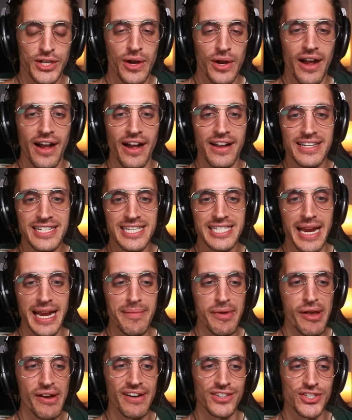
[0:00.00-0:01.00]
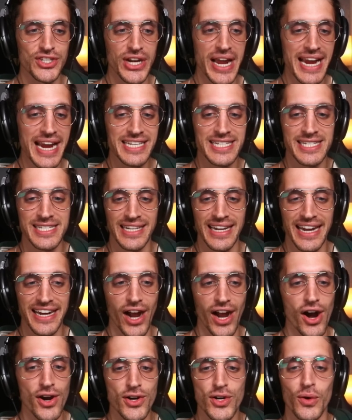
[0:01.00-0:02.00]
Dude, uh, Samuel L. Jackson's like
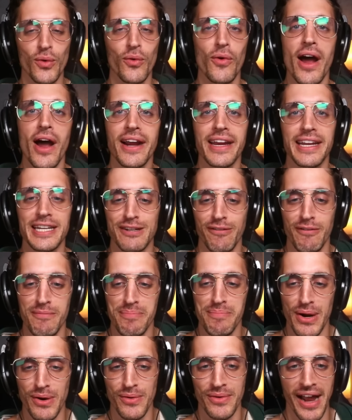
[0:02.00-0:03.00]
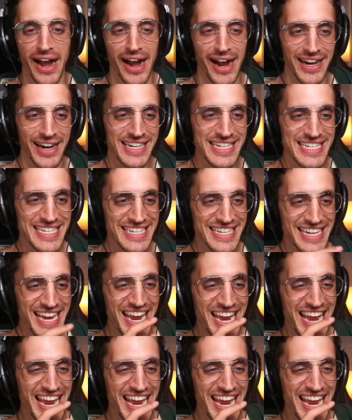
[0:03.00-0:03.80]
Uncle Ruckus from Boondocks.